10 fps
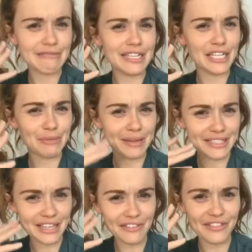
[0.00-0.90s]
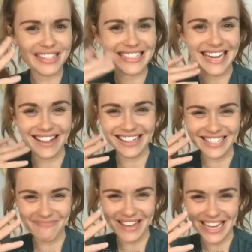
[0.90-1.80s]
teach myself this talent
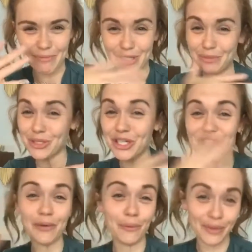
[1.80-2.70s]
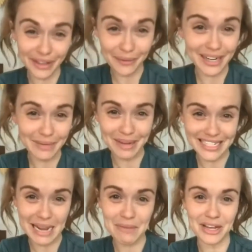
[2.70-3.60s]
of makeup, which I'm sure if I really wanted to make
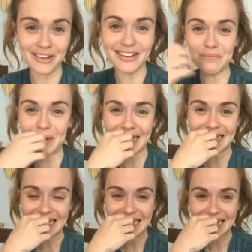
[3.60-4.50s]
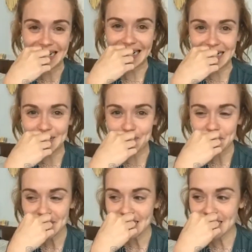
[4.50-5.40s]
time I could, but I'm
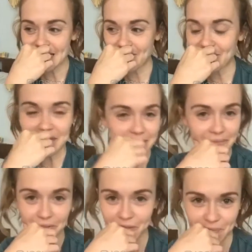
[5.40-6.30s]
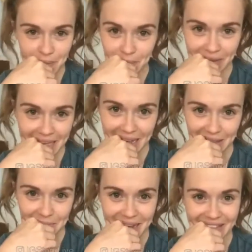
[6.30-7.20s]
very grateful for people like Elle
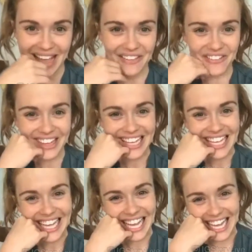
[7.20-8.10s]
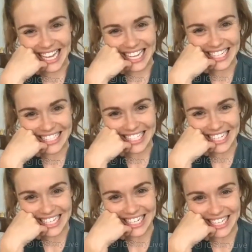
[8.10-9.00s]
in my life, and
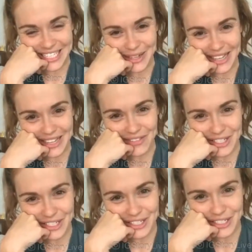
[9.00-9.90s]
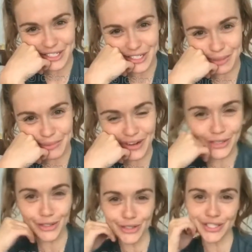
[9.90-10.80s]
so I leave it to the
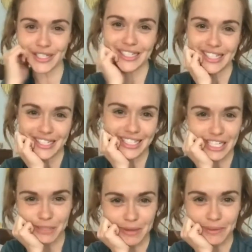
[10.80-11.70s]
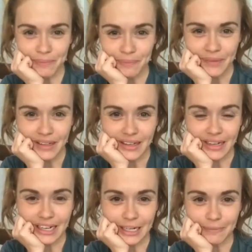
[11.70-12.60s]
professionals to teach me
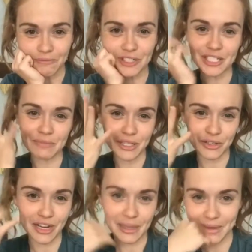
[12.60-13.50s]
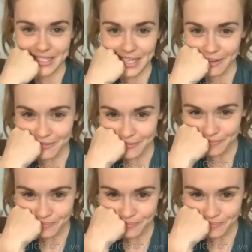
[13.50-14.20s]
versus me trying it myself.